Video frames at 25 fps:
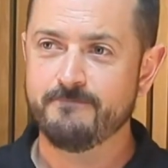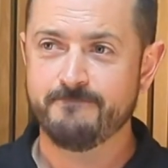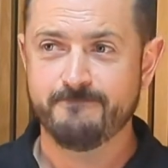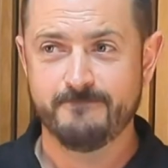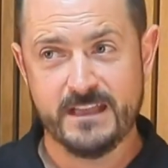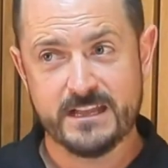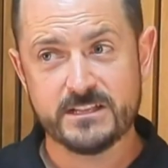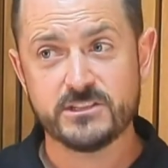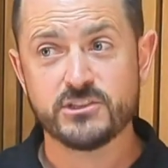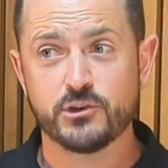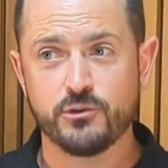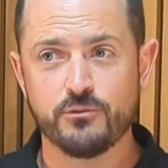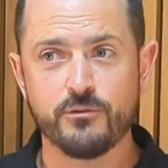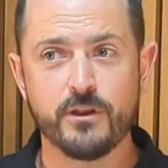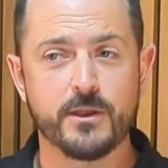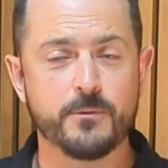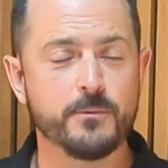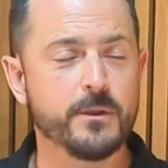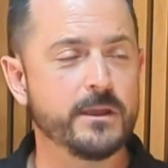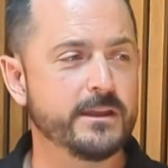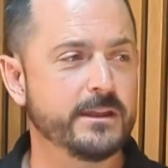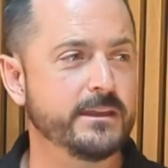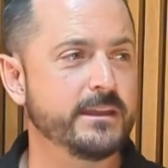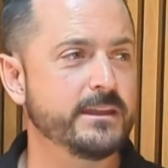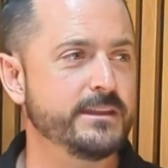that's a great
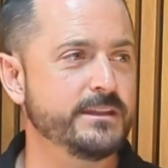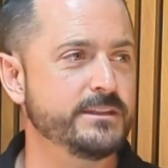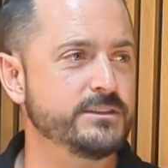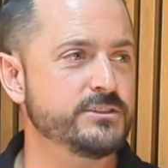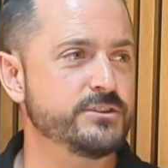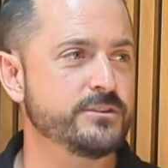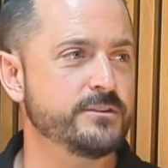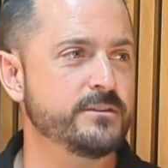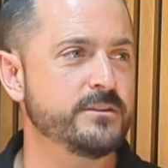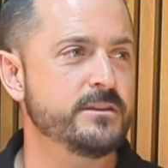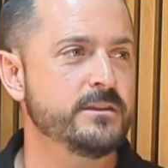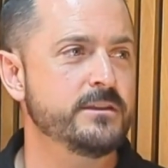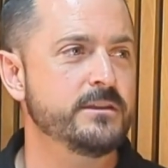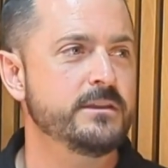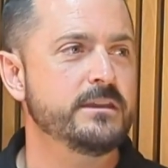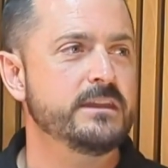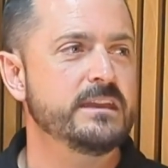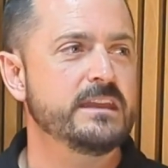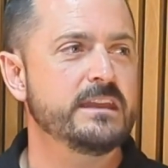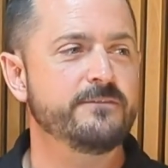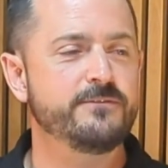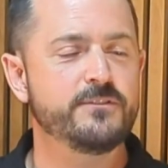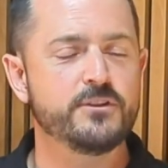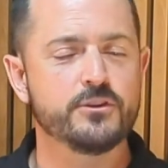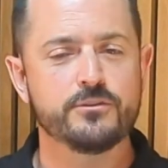way to get injured.
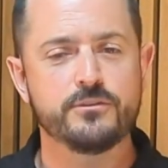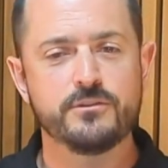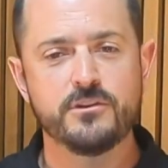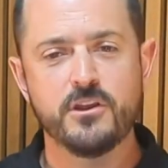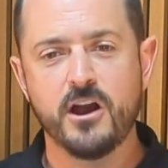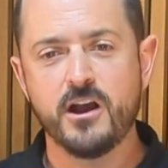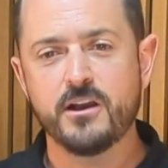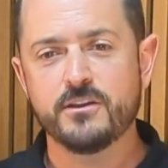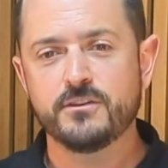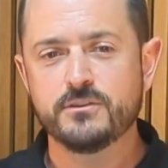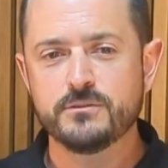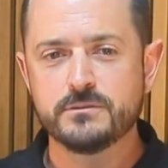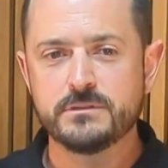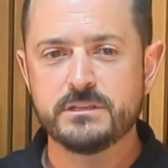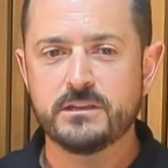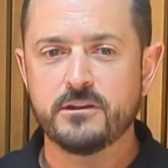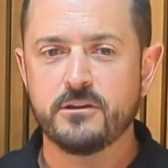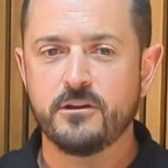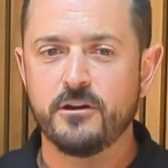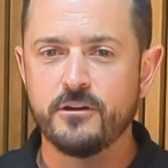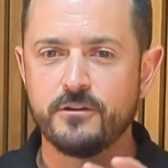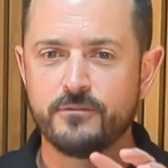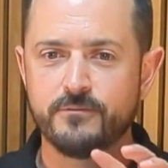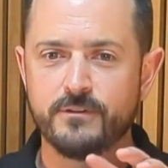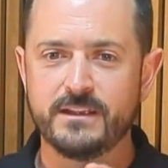If you're not using
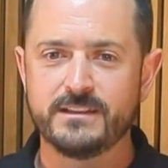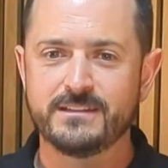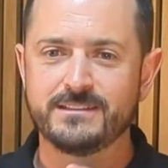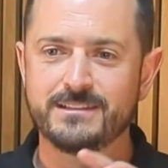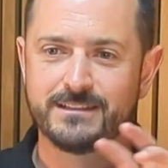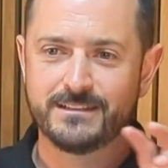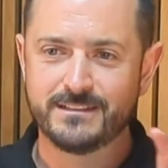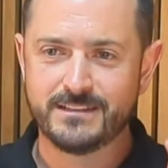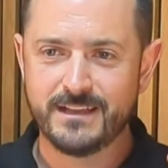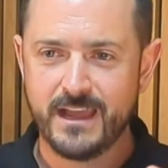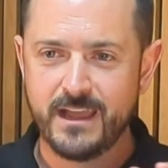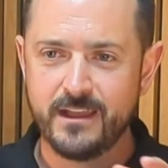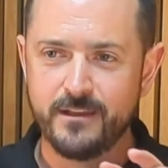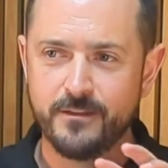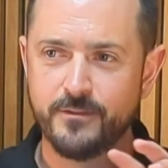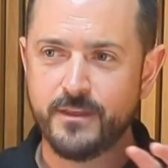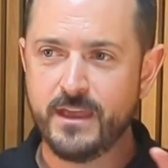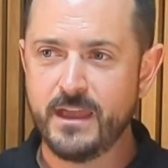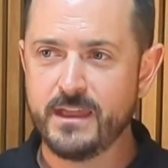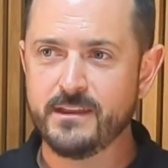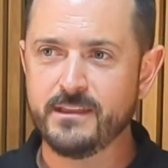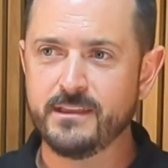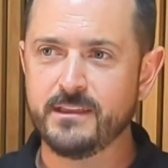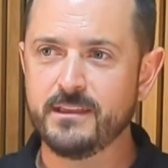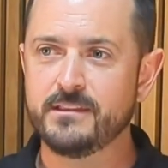heart rate to dial
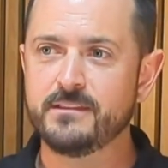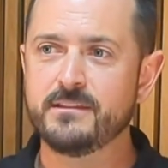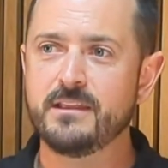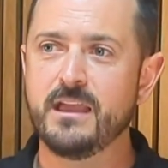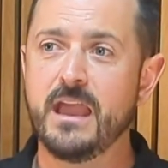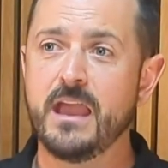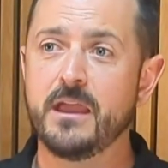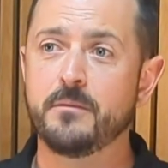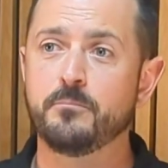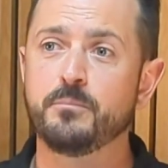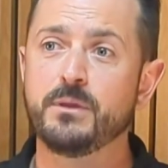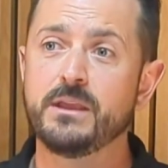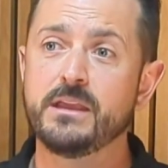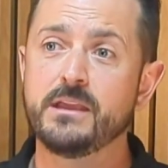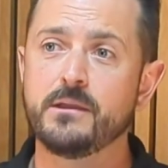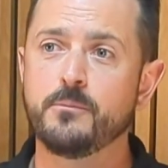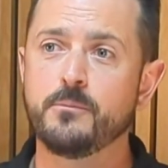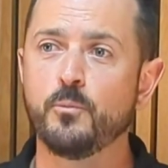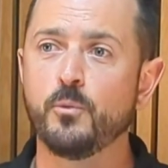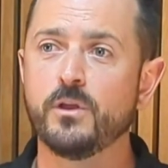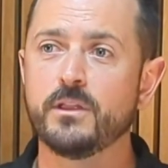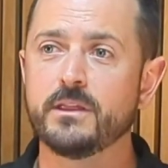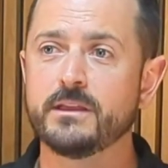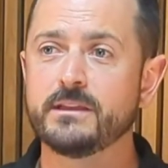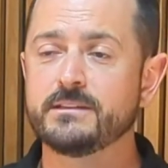that in and being
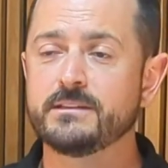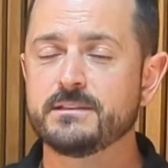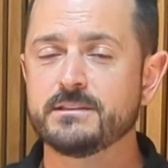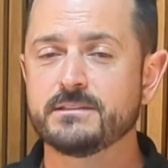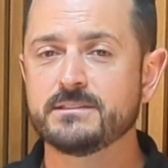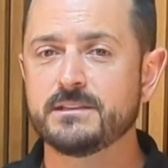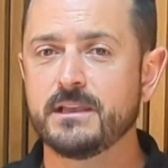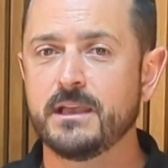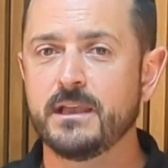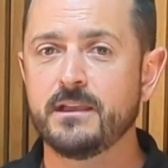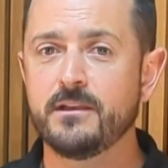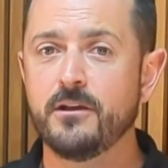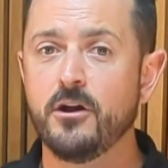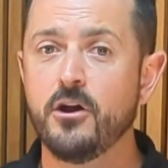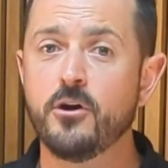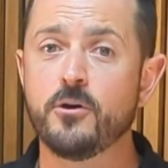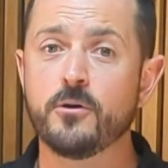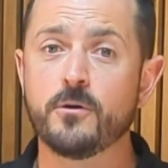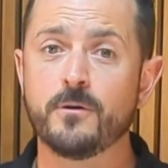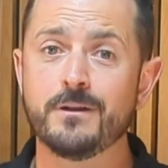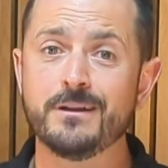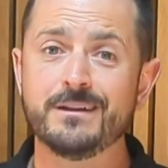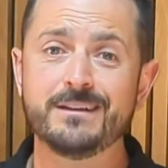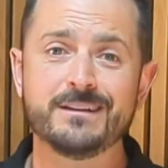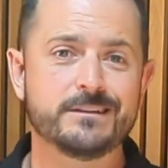willing to say,
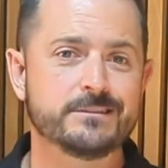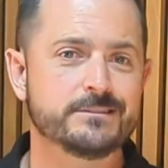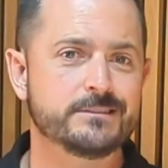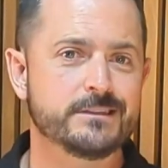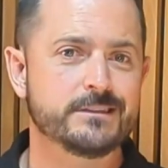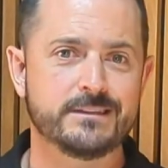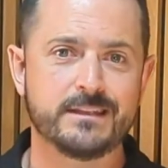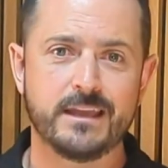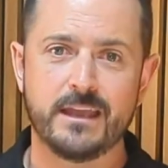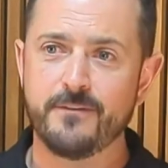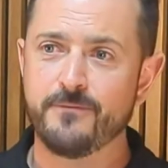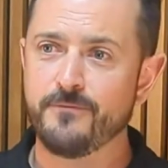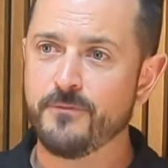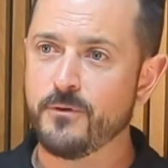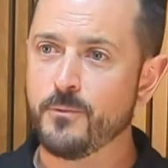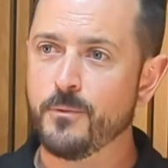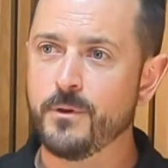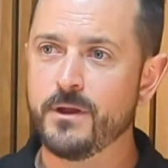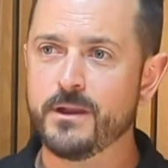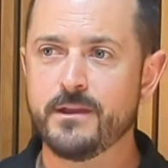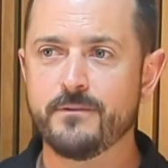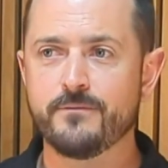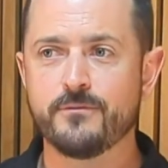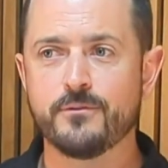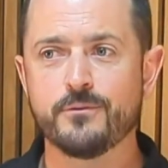oh, today, for
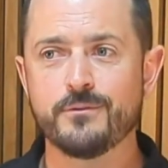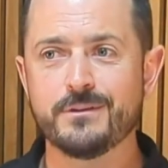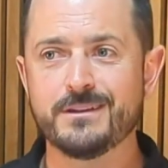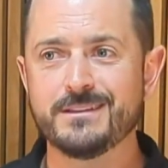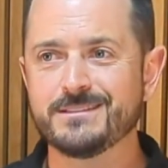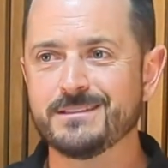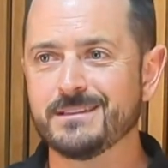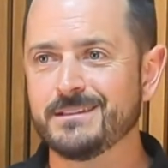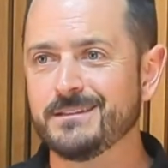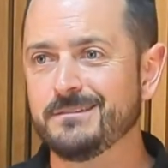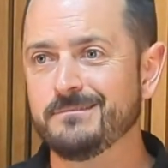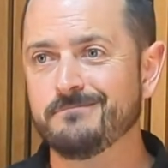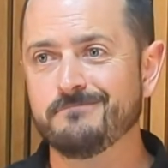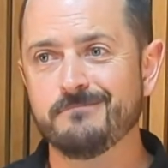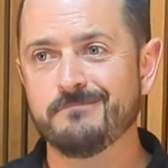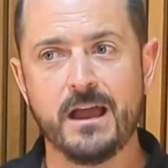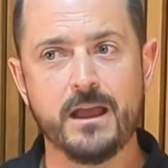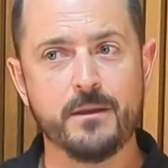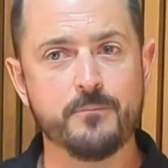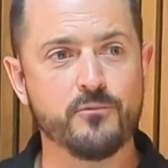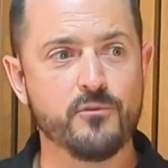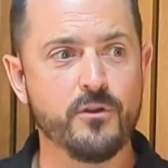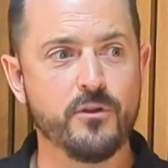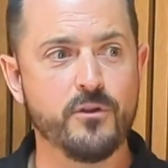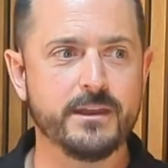whatever reason,
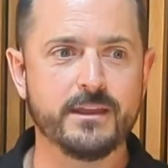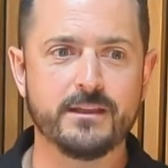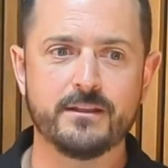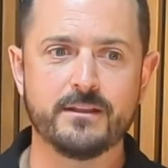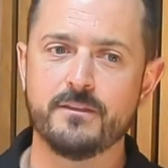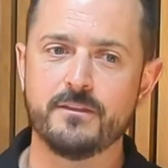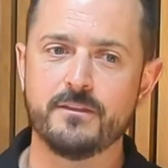I'm running a